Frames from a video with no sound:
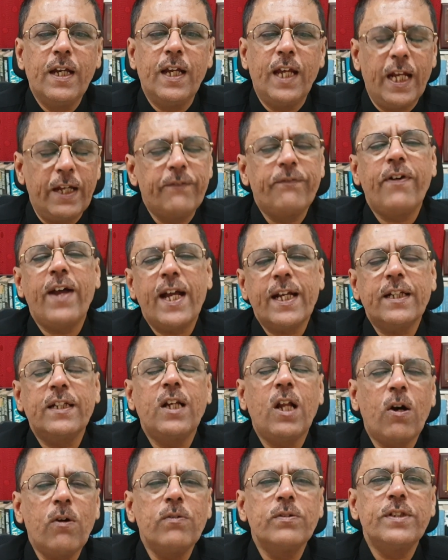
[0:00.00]
In fact,
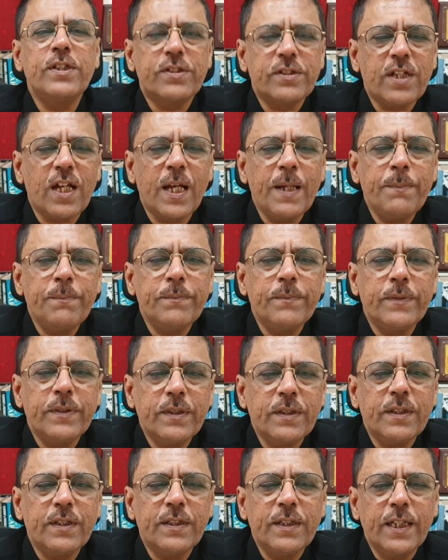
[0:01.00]
now this time,
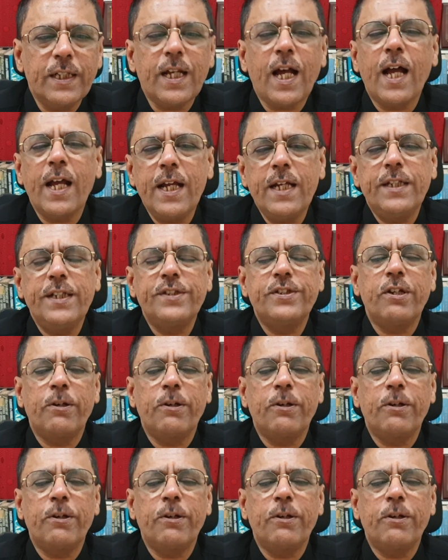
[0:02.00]
the IITs